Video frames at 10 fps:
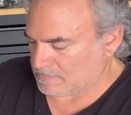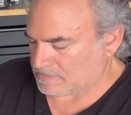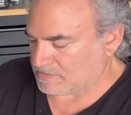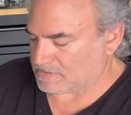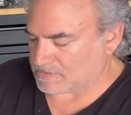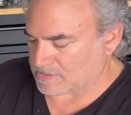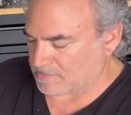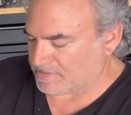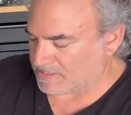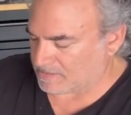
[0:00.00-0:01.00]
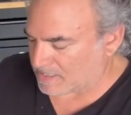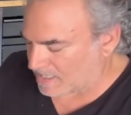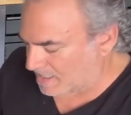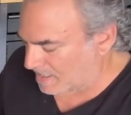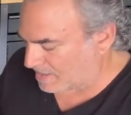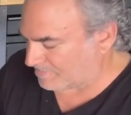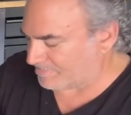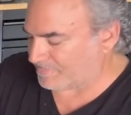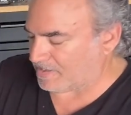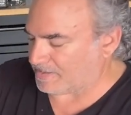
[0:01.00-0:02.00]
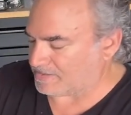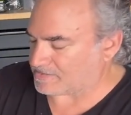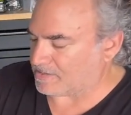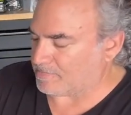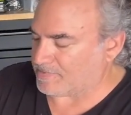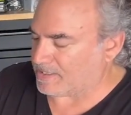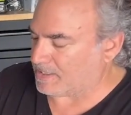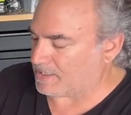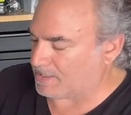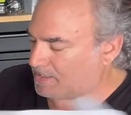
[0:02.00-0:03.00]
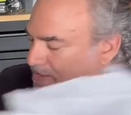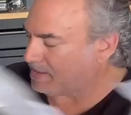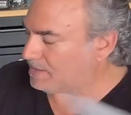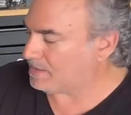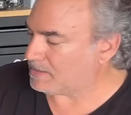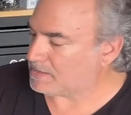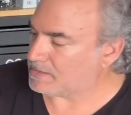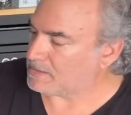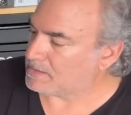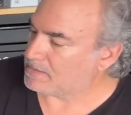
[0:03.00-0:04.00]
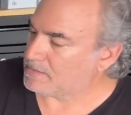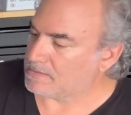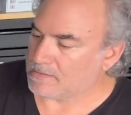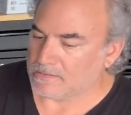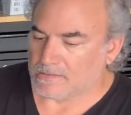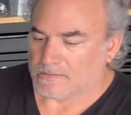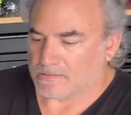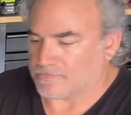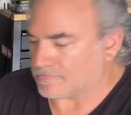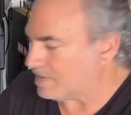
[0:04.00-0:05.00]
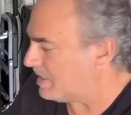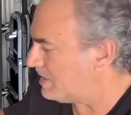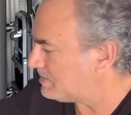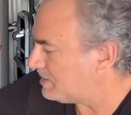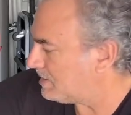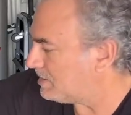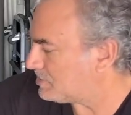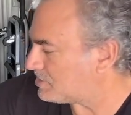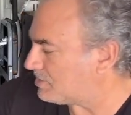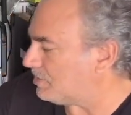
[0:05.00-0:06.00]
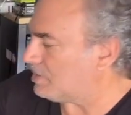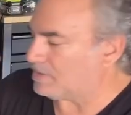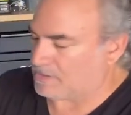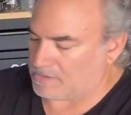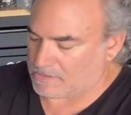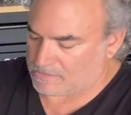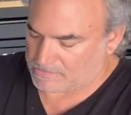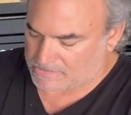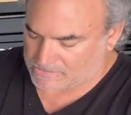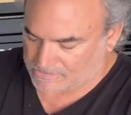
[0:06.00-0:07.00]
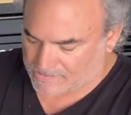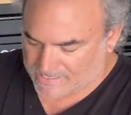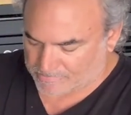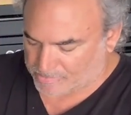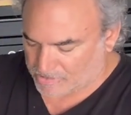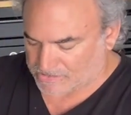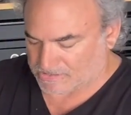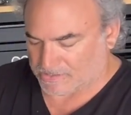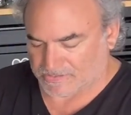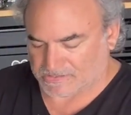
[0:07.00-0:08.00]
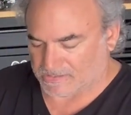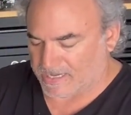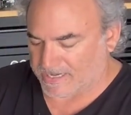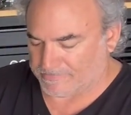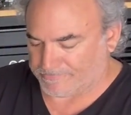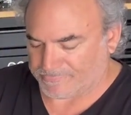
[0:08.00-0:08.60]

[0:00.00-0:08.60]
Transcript: So this is going to be a lot of fun. There's going to be crazy install here. There's a lot of parts on this light.